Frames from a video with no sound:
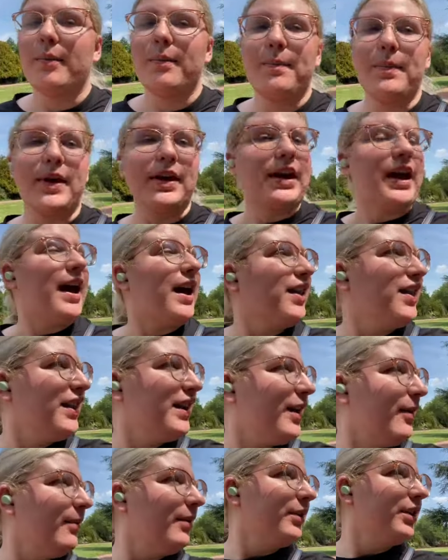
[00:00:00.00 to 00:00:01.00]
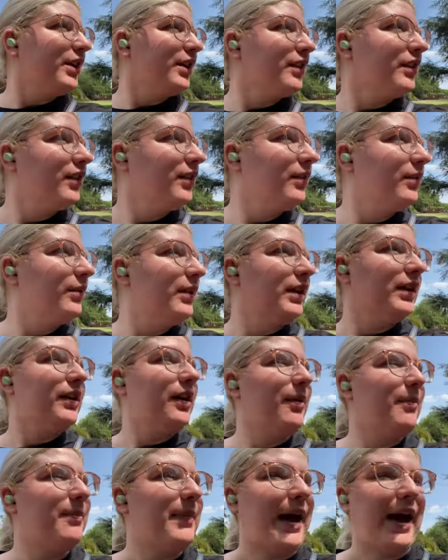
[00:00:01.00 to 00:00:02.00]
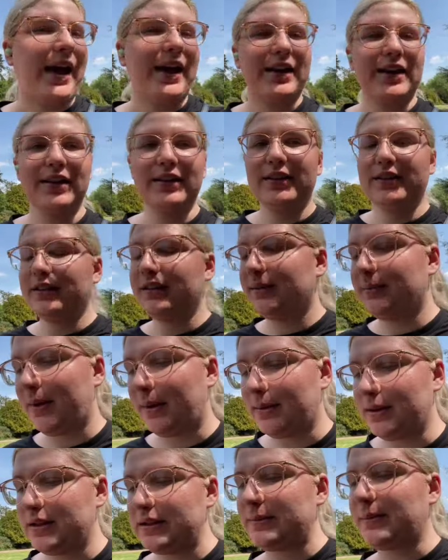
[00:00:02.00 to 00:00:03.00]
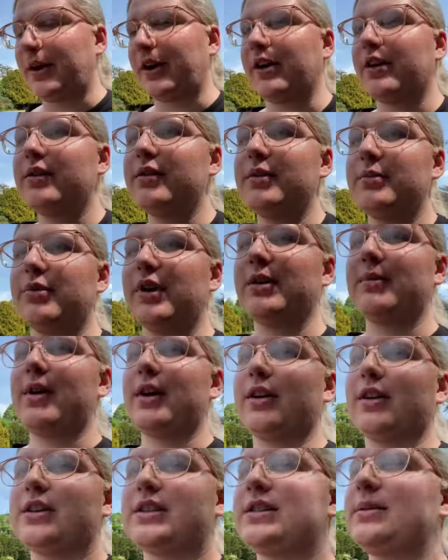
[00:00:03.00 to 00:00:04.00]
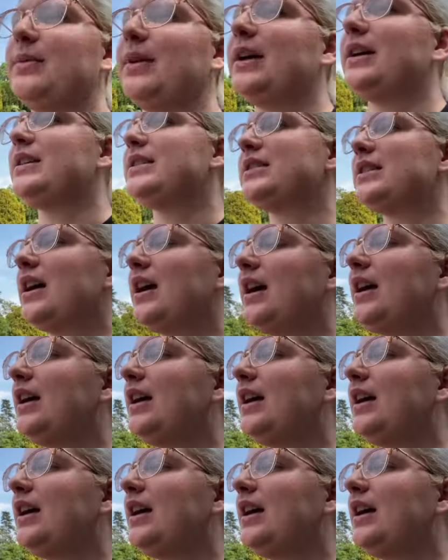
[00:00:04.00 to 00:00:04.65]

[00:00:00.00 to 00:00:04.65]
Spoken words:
But yeah, I think I might want to come back maybe tomorrow and bring my art supplies.